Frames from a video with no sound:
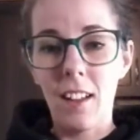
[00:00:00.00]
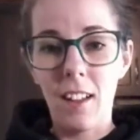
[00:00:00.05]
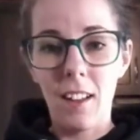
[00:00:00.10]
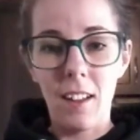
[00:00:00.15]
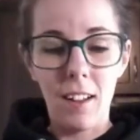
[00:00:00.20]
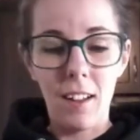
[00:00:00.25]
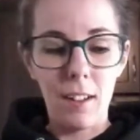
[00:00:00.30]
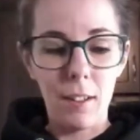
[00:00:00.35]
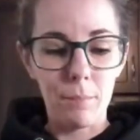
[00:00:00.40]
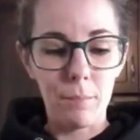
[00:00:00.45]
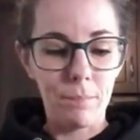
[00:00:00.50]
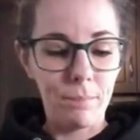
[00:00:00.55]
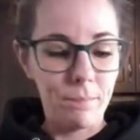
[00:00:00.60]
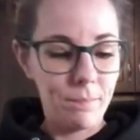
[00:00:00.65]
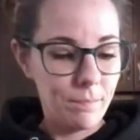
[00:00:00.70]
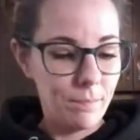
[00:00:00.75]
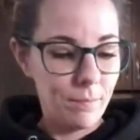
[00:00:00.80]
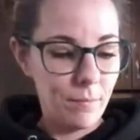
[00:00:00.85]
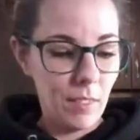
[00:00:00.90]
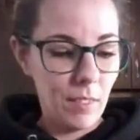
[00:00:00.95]
I'm
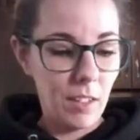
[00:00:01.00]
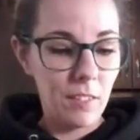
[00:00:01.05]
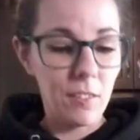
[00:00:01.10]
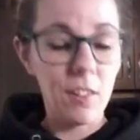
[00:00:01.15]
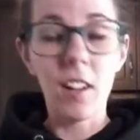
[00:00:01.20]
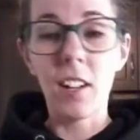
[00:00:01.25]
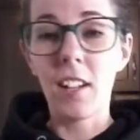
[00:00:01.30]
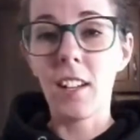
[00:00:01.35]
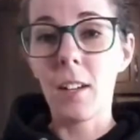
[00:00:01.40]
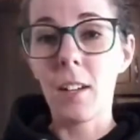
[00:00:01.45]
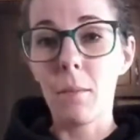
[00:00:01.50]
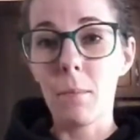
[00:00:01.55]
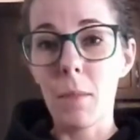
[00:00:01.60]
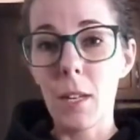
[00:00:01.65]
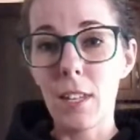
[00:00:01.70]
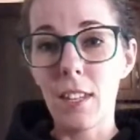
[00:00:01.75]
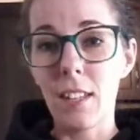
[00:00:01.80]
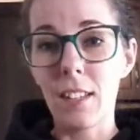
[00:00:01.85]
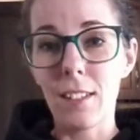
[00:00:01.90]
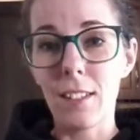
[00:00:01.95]
not going to
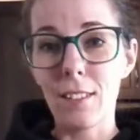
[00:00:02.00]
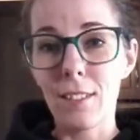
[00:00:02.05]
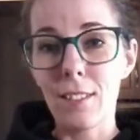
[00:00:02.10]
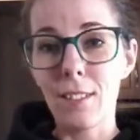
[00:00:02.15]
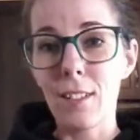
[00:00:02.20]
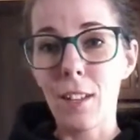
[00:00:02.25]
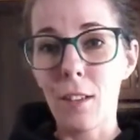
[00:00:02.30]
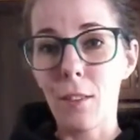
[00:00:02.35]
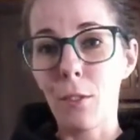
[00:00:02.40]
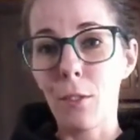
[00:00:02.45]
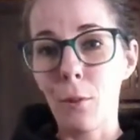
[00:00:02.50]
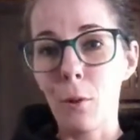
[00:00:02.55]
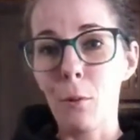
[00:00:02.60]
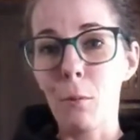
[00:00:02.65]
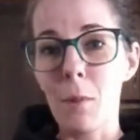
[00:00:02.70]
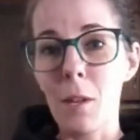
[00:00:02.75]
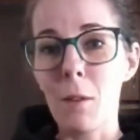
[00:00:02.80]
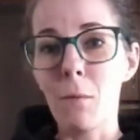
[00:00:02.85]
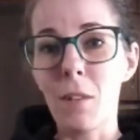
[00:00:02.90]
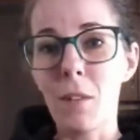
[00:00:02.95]
make it sit
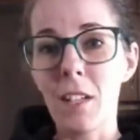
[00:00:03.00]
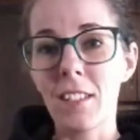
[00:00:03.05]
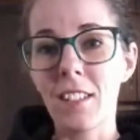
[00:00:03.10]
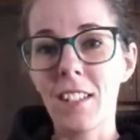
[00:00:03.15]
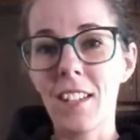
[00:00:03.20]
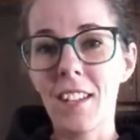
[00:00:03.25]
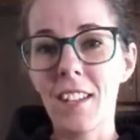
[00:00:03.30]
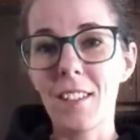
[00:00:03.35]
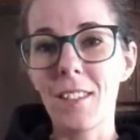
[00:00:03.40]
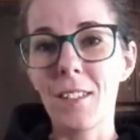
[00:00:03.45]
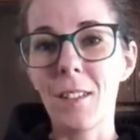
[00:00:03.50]
through me whisking,